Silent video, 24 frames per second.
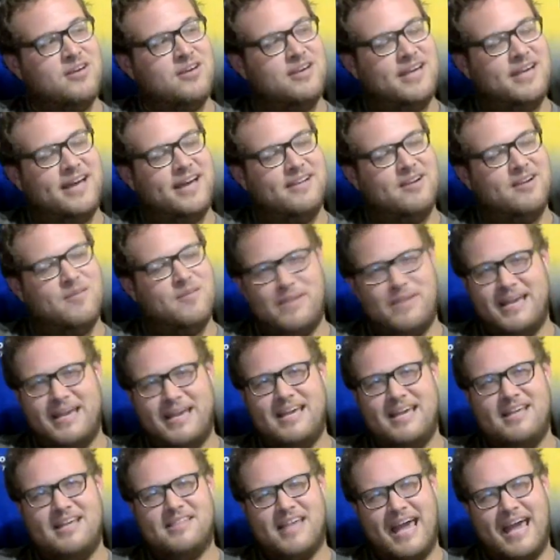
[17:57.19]
Killer
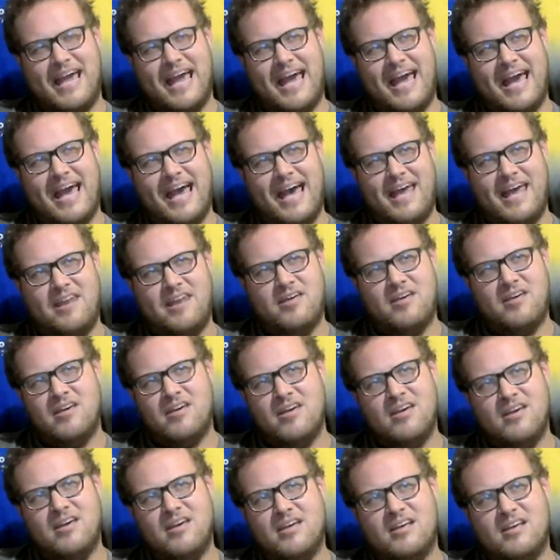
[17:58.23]
Bees had,
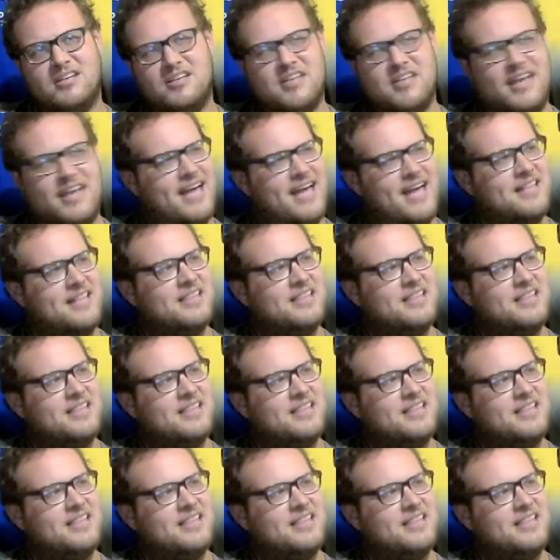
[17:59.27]
they had